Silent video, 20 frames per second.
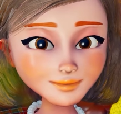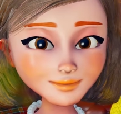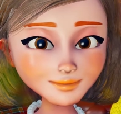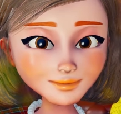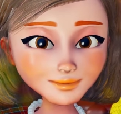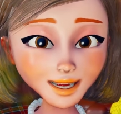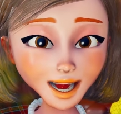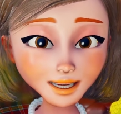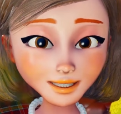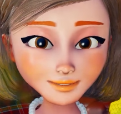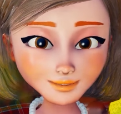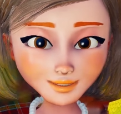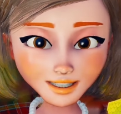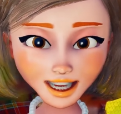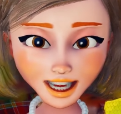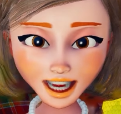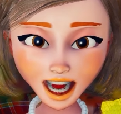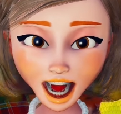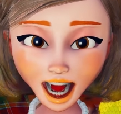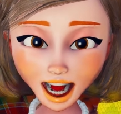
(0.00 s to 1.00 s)
When I was
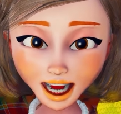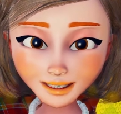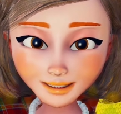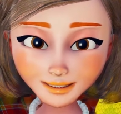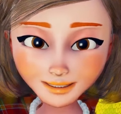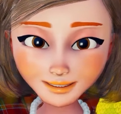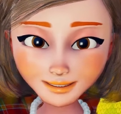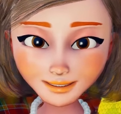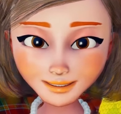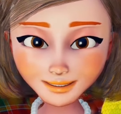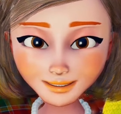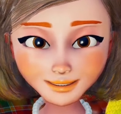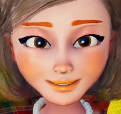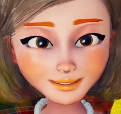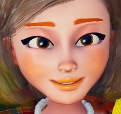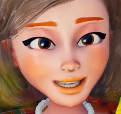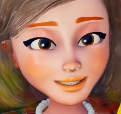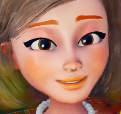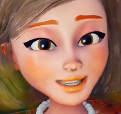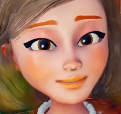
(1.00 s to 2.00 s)
a child,
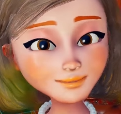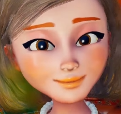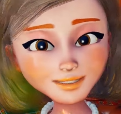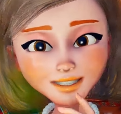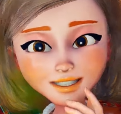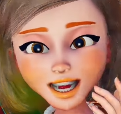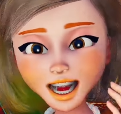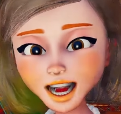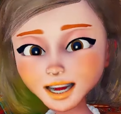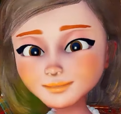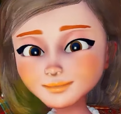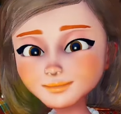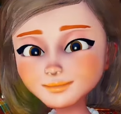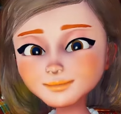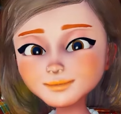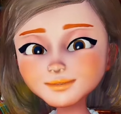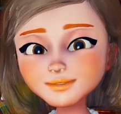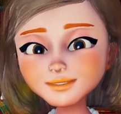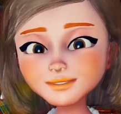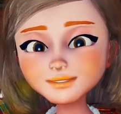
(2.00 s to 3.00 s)
Christmas
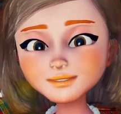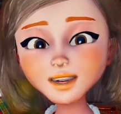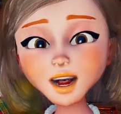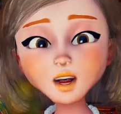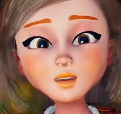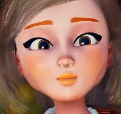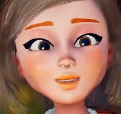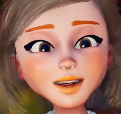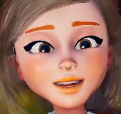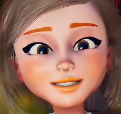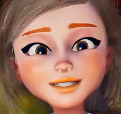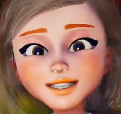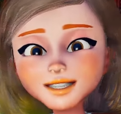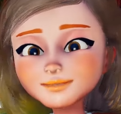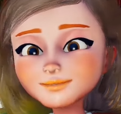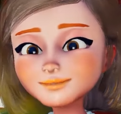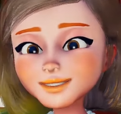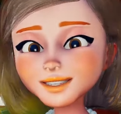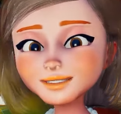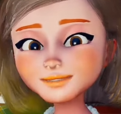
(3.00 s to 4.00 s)
time always
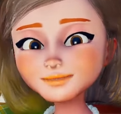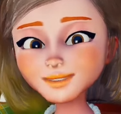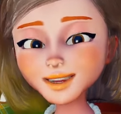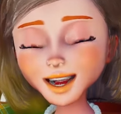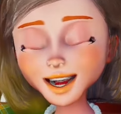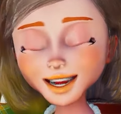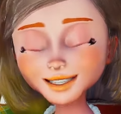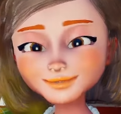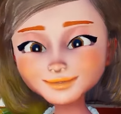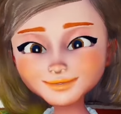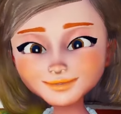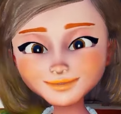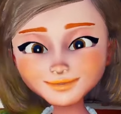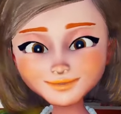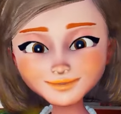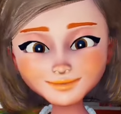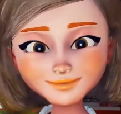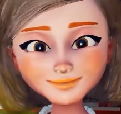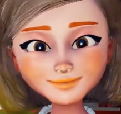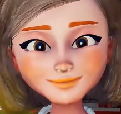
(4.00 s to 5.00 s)
made me smile.
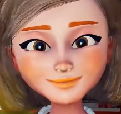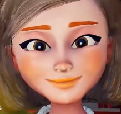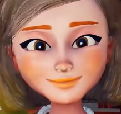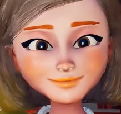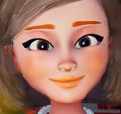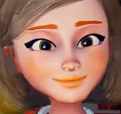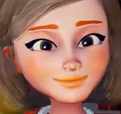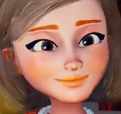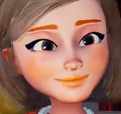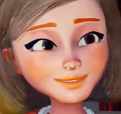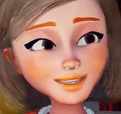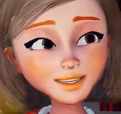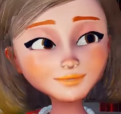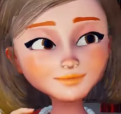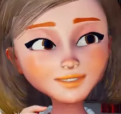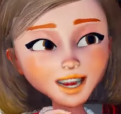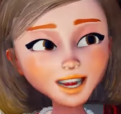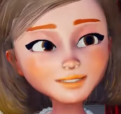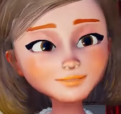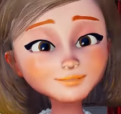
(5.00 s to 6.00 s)
My
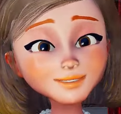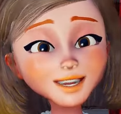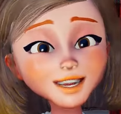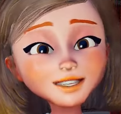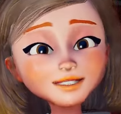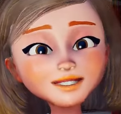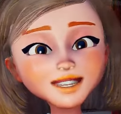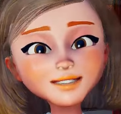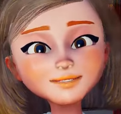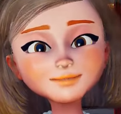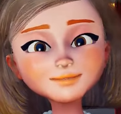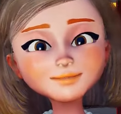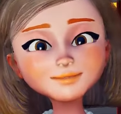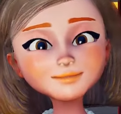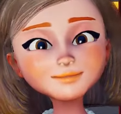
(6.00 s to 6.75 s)
family and me,